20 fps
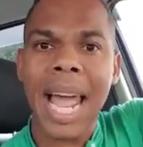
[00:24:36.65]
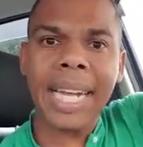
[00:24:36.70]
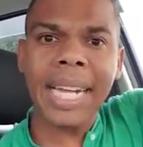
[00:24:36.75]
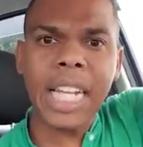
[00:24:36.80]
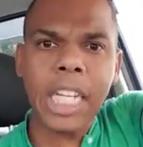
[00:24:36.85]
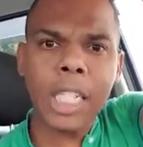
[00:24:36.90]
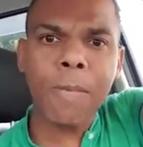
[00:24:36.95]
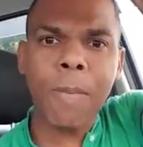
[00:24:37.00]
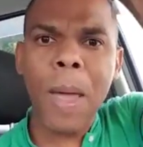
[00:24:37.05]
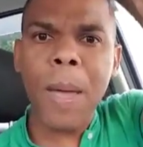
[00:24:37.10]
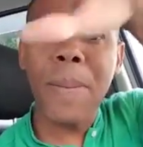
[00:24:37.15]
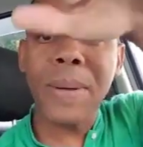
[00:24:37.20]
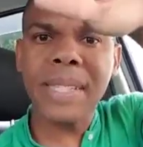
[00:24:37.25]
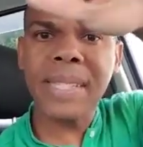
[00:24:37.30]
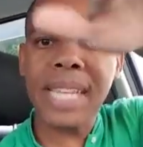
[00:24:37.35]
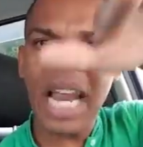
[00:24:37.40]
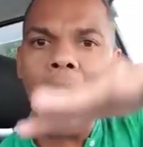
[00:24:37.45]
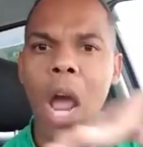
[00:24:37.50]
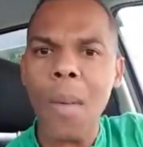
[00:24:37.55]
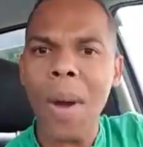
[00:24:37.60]
Let these
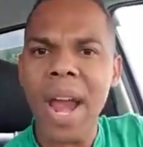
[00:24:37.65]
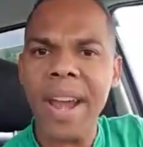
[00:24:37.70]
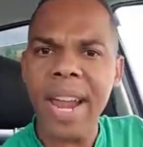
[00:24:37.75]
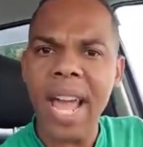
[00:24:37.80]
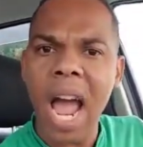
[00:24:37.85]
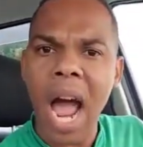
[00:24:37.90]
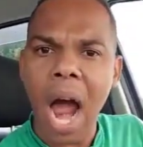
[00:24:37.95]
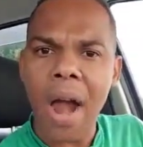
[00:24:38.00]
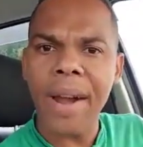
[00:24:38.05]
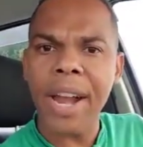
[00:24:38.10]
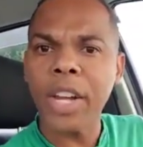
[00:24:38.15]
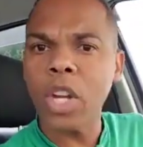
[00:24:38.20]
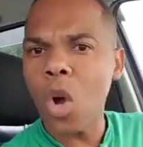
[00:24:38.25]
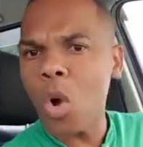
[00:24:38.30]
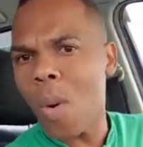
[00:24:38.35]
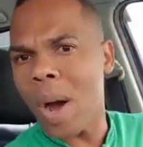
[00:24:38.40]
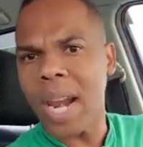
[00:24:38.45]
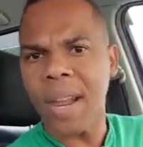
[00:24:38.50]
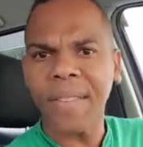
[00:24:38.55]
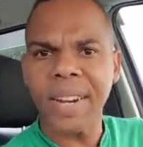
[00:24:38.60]
people stay where they are and
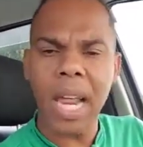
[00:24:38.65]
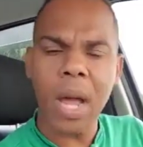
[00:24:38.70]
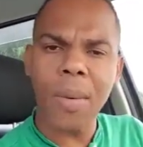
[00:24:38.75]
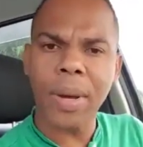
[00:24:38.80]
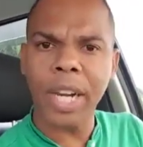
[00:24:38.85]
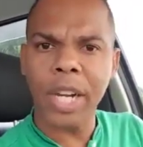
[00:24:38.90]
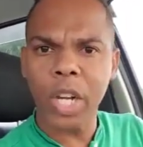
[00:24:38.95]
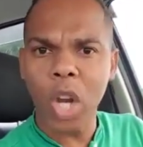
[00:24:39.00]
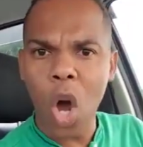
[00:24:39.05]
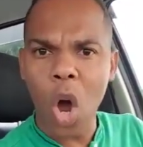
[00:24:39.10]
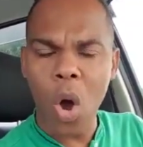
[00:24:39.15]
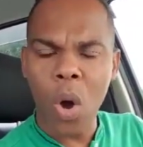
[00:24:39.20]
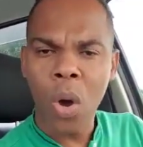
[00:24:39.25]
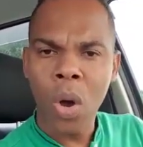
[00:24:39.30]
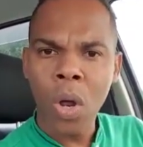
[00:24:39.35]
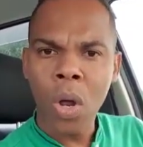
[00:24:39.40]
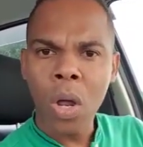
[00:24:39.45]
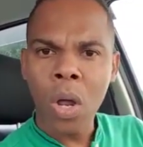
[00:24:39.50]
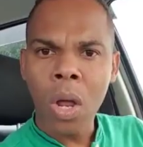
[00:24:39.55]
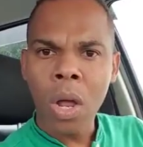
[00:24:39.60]
do whatever they want to
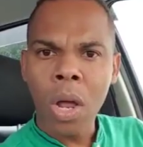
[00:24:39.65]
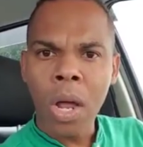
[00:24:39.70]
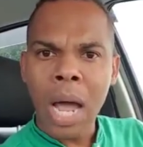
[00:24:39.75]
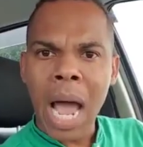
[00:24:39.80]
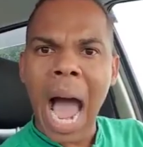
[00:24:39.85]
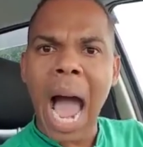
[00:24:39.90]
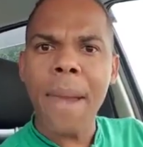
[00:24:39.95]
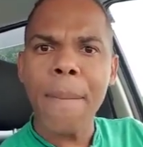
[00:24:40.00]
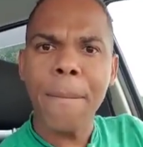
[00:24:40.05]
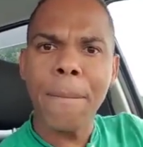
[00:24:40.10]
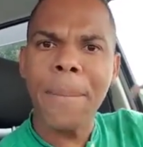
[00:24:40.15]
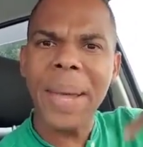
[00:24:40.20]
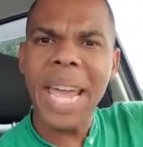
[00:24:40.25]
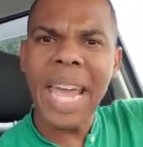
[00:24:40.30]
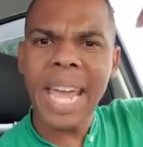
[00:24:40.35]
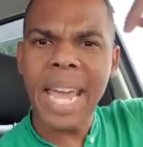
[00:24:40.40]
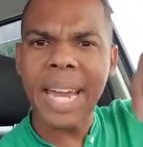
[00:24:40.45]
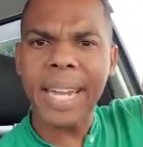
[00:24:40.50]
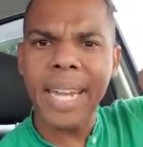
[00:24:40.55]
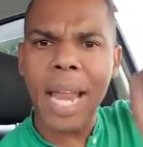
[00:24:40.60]
do. And
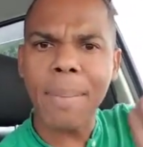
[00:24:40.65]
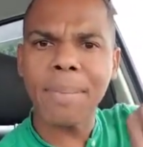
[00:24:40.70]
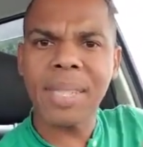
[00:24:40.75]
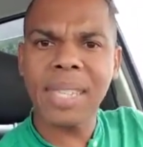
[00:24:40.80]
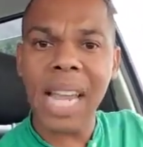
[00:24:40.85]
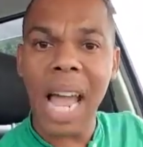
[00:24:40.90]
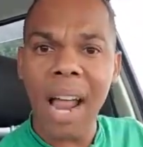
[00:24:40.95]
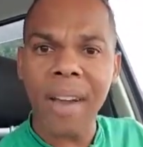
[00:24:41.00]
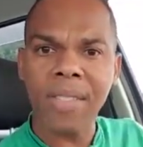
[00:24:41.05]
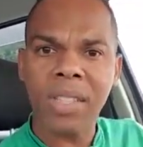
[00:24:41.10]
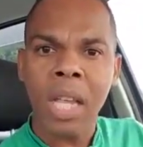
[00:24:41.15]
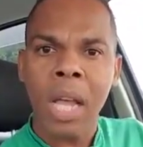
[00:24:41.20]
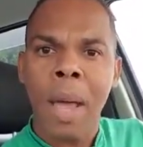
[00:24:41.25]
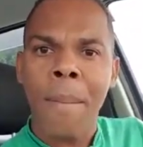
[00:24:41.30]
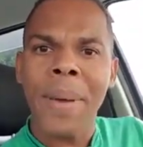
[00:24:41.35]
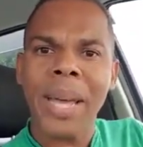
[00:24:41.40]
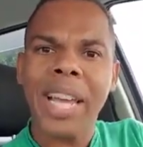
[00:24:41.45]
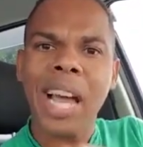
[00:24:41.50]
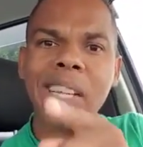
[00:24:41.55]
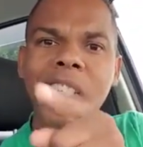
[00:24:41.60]
be in themselves.
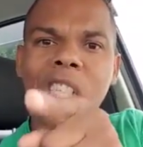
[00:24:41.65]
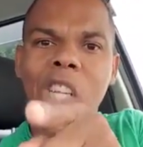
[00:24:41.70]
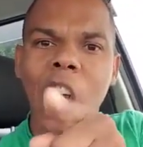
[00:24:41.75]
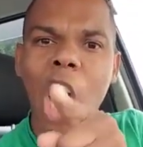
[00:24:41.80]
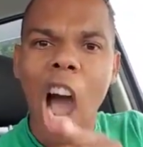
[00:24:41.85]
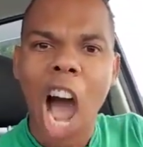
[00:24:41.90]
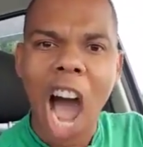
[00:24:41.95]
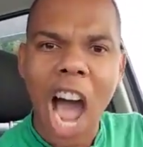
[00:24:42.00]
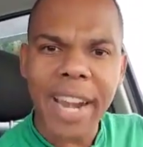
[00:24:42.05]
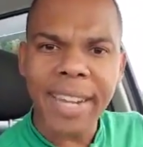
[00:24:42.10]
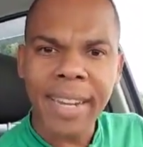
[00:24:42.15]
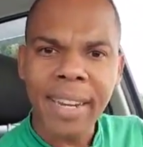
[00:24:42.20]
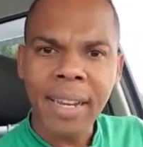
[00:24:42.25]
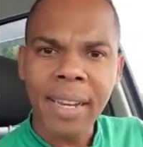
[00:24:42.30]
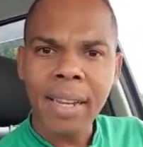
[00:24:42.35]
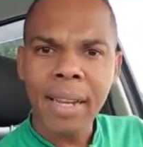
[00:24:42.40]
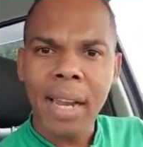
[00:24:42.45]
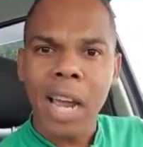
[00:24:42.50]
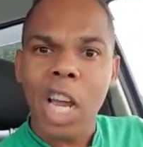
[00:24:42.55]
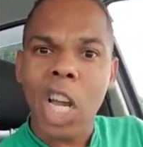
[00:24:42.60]
Because God,
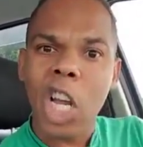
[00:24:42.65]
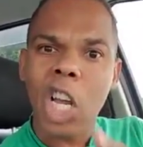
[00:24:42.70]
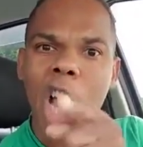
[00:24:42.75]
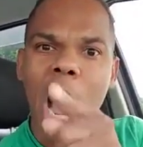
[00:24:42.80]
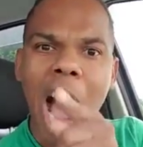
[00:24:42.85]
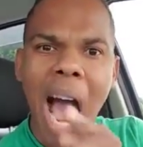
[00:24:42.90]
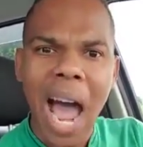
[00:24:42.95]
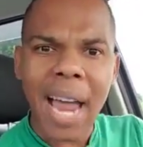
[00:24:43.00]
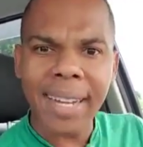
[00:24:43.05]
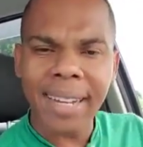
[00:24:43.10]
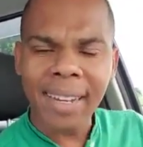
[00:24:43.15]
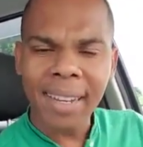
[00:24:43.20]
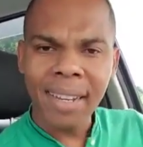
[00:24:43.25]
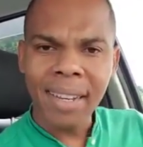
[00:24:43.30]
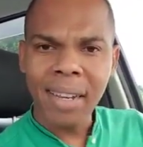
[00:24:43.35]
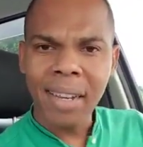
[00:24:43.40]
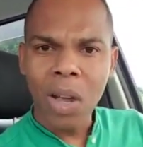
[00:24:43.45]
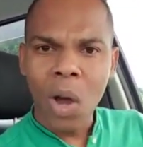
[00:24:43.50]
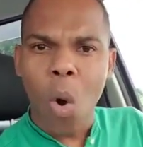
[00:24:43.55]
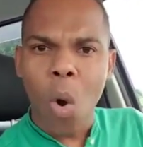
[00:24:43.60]

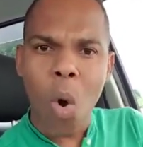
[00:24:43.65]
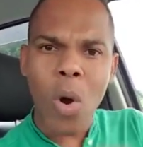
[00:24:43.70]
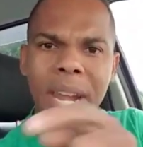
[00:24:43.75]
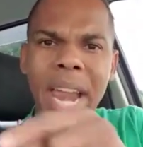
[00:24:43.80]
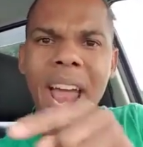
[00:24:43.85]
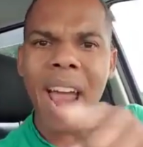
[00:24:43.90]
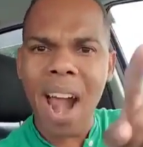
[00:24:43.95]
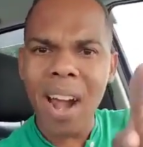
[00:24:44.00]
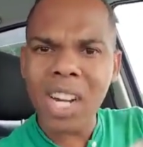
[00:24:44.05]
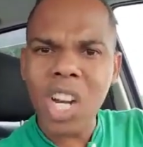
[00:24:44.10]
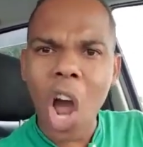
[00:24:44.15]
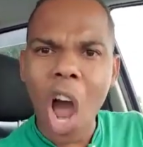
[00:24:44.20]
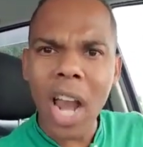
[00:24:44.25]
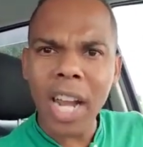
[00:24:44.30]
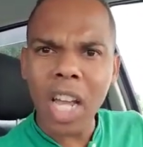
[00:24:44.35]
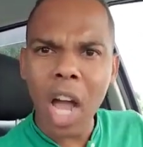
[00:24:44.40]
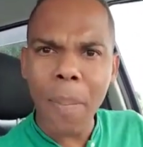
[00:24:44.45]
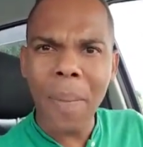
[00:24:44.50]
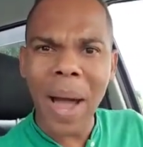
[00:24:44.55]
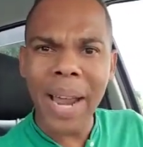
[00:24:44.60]
who they are
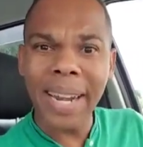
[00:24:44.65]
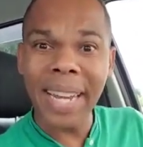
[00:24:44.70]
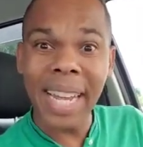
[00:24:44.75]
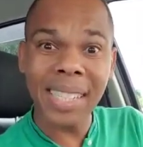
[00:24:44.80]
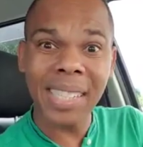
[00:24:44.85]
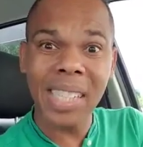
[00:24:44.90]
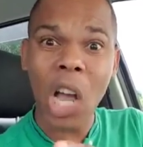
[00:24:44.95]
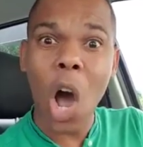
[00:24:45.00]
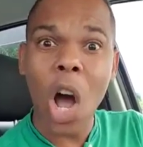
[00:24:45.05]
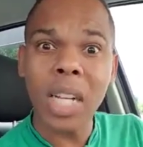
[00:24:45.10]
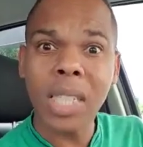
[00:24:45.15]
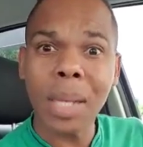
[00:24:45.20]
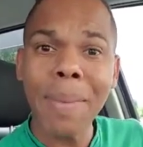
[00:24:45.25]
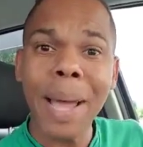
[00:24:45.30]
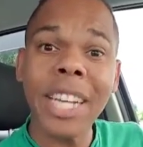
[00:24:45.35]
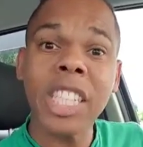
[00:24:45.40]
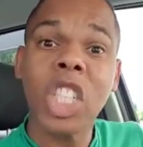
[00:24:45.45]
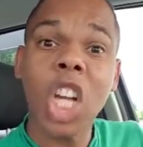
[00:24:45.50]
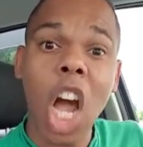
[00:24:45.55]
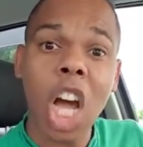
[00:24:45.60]
calling upon, is the
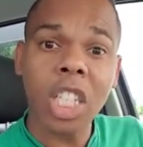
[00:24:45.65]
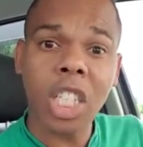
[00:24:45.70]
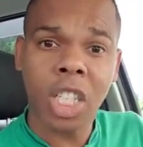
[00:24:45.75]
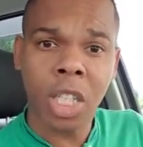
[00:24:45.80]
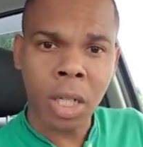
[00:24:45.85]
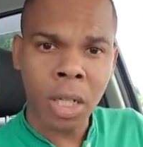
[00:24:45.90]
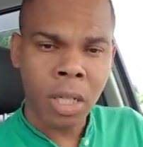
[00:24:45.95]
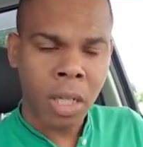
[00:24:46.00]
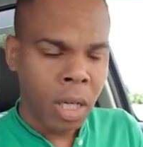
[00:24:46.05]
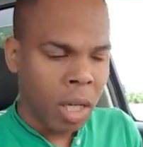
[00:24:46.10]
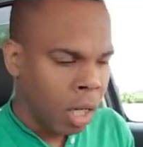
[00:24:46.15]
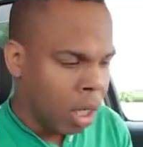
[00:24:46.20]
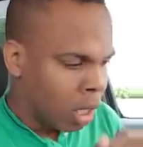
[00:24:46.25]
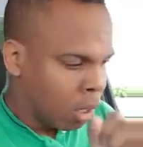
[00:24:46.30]
ultimate judge.